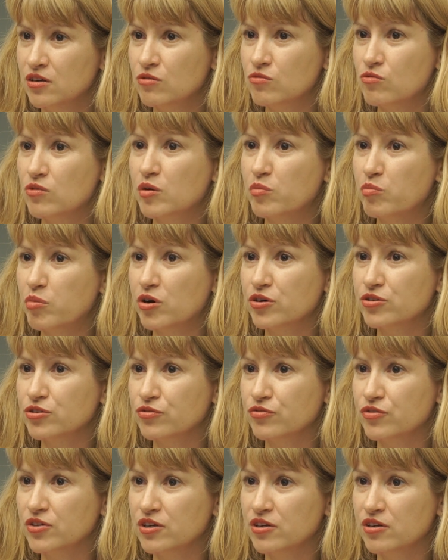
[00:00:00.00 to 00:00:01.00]
who are part
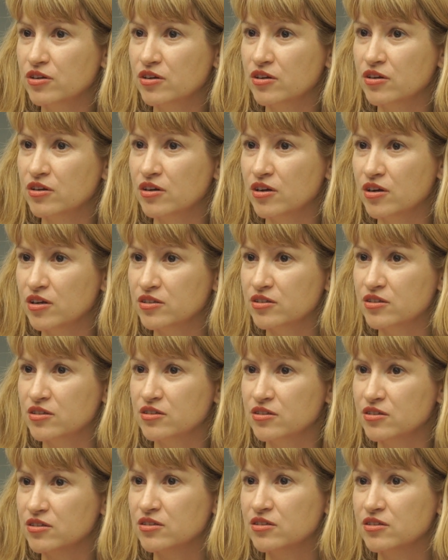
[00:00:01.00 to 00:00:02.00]
of the
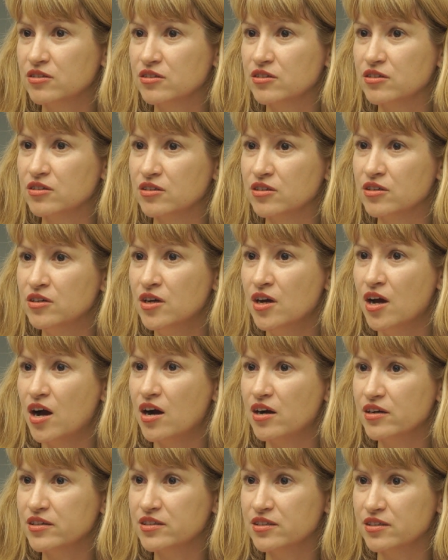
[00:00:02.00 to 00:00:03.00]

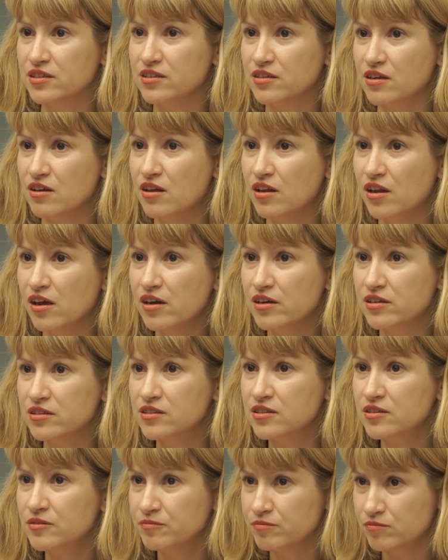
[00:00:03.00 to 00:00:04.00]
anti-ISIS
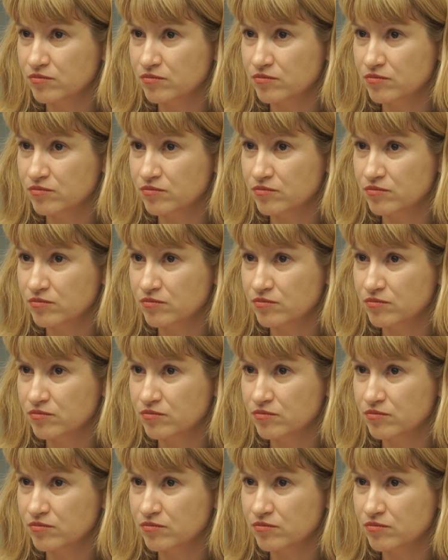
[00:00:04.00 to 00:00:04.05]
alliance